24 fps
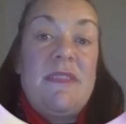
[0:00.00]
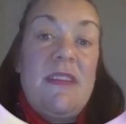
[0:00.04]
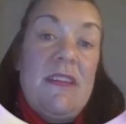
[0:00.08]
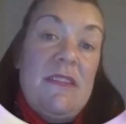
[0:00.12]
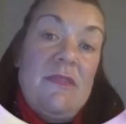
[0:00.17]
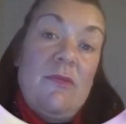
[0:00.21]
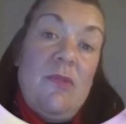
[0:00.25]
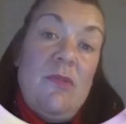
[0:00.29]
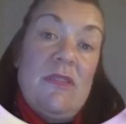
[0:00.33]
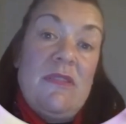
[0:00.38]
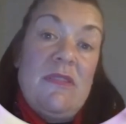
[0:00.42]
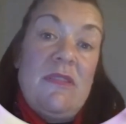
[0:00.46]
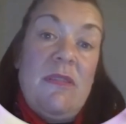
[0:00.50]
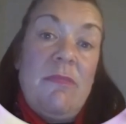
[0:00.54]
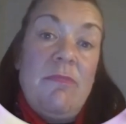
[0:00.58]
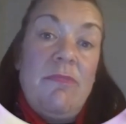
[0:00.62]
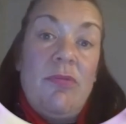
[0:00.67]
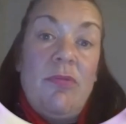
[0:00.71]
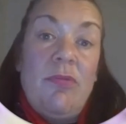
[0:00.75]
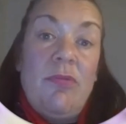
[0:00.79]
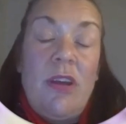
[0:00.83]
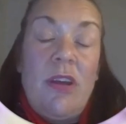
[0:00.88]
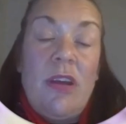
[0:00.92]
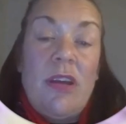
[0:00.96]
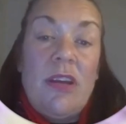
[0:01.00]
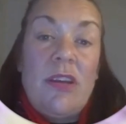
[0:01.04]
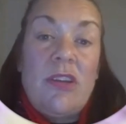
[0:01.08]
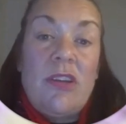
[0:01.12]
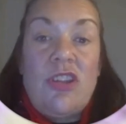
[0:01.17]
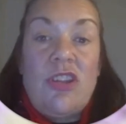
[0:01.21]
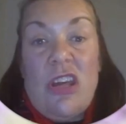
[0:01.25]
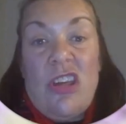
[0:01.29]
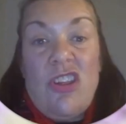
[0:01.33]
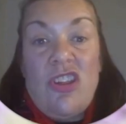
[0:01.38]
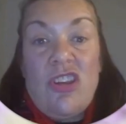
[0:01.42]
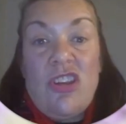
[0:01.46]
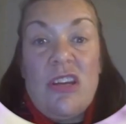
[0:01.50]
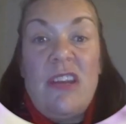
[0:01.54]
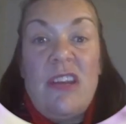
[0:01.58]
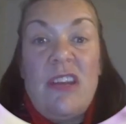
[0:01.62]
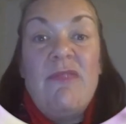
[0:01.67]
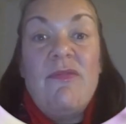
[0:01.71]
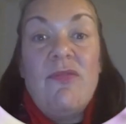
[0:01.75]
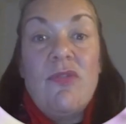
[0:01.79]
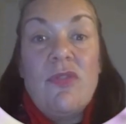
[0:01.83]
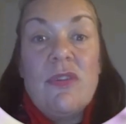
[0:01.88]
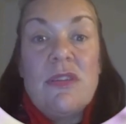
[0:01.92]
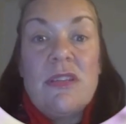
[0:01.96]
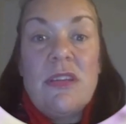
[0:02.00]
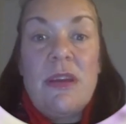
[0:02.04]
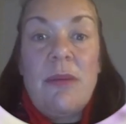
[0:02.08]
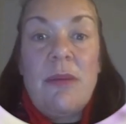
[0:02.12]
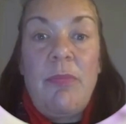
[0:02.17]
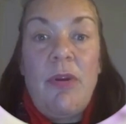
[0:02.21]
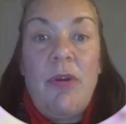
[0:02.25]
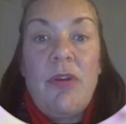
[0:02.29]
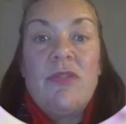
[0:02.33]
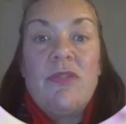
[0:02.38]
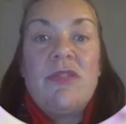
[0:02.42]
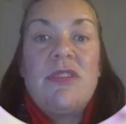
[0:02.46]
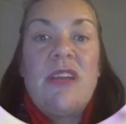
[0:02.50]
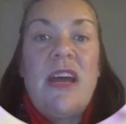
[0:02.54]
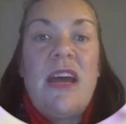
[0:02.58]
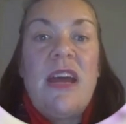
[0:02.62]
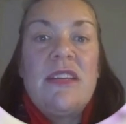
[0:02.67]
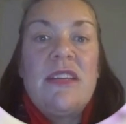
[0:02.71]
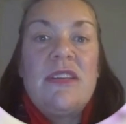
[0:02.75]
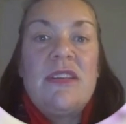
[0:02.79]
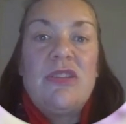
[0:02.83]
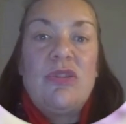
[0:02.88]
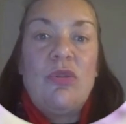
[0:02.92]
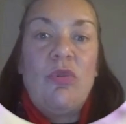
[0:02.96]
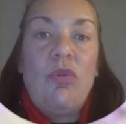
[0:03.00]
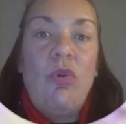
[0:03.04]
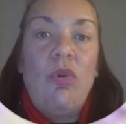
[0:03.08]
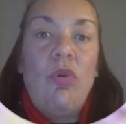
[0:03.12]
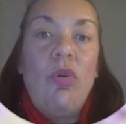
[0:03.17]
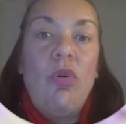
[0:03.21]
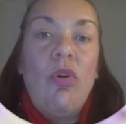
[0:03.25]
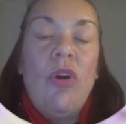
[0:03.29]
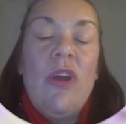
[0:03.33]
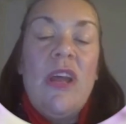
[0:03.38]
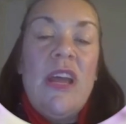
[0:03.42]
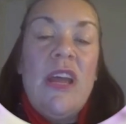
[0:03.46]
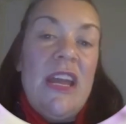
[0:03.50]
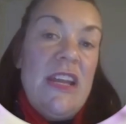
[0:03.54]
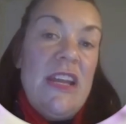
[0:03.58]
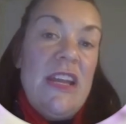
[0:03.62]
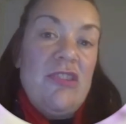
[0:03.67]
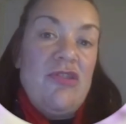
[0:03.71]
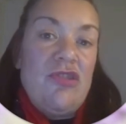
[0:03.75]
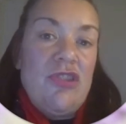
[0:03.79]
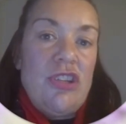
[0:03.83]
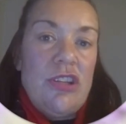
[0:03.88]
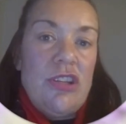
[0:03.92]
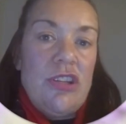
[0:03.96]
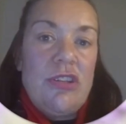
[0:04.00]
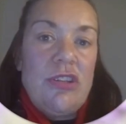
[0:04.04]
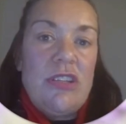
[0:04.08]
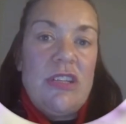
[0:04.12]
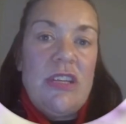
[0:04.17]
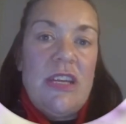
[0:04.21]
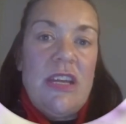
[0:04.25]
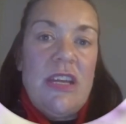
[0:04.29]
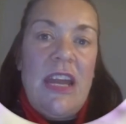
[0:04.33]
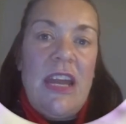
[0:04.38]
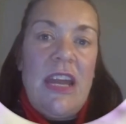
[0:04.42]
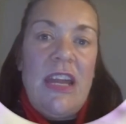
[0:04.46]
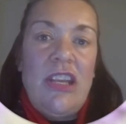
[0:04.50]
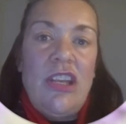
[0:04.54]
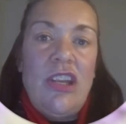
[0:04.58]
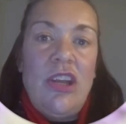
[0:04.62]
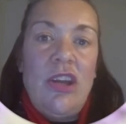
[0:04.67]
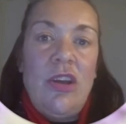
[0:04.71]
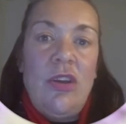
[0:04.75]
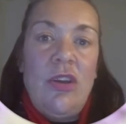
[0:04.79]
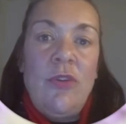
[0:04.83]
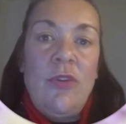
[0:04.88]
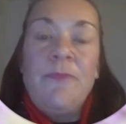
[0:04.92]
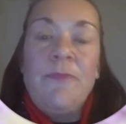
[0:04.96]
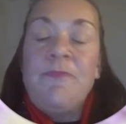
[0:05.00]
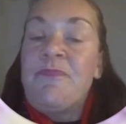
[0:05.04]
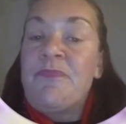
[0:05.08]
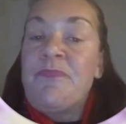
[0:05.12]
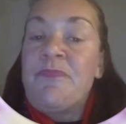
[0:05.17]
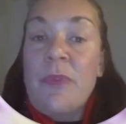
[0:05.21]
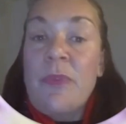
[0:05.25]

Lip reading: that's quite simple, like changing an invoicing process or introducing a new